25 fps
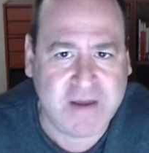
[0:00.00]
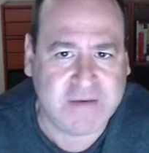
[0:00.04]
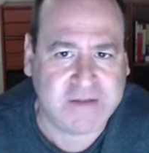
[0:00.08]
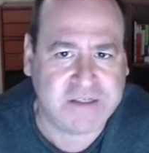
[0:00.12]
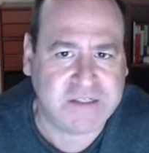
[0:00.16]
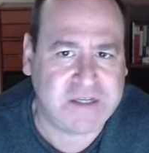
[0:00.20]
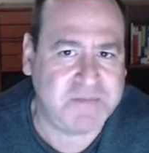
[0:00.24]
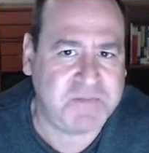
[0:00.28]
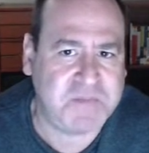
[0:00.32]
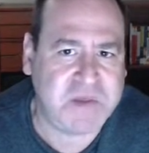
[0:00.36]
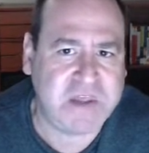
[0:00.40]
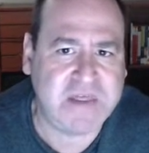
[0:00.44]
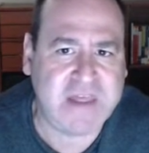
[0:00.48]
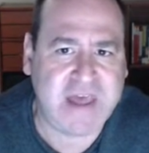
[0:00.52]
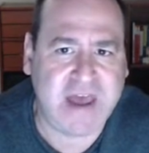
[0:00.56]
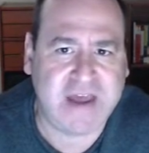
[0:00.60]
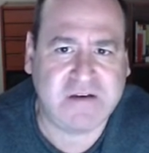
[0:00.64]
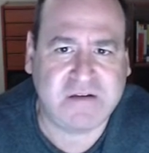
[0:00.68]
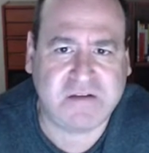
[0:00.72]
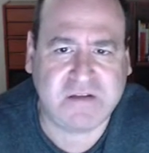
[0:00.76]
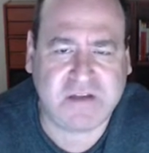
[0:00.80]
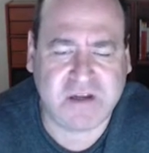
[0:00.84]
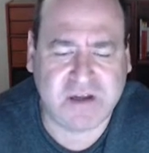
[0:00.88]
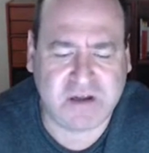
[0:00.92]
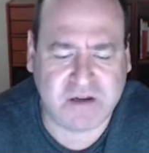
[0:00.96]
something
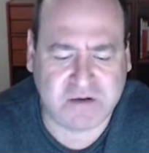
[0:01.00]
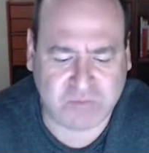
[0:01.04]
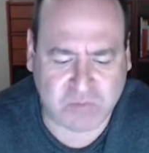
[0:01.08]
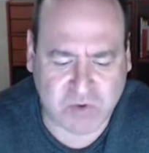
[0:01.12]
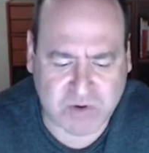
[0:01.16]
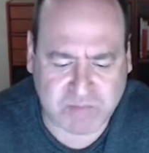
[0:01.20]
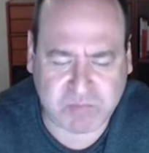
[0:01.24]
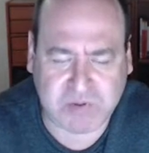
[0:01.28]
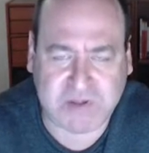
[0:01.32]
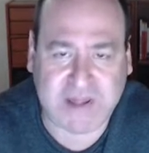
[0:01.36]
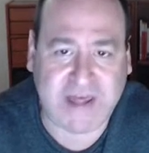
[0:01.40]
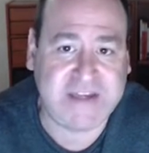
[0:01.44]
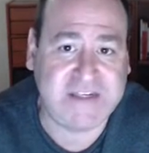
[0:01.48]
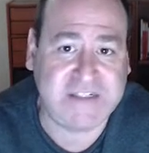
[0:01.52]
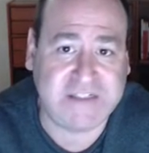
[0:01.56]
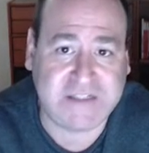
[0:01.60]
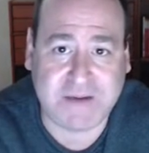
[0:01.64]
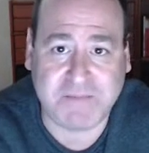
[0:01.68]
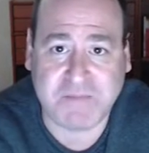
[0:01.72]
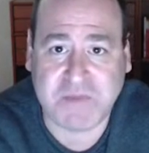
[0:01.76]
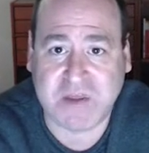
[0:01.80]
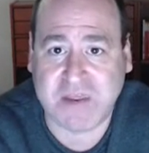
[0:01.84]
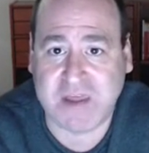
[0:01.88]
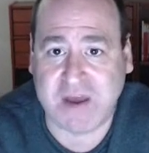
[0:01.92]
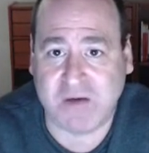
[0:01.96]
that replaced
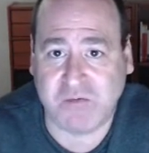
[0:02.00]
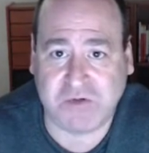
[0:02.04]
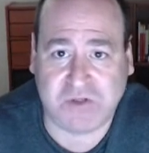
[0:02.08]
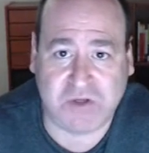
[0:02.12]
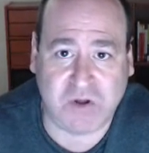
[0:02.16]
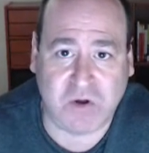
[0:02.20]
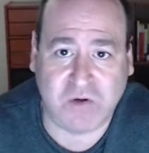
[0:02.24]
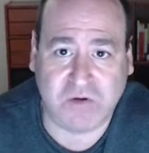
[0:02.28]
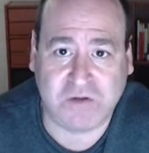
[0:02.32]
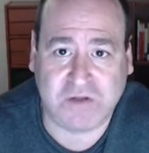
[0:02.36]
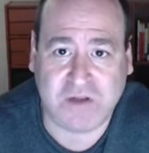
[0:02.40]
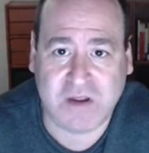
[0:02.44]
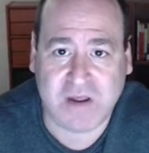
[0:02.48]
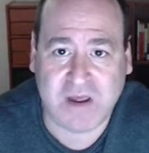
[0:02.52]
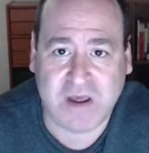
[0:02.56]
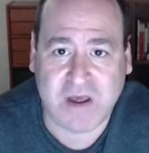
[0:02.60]
something that was old.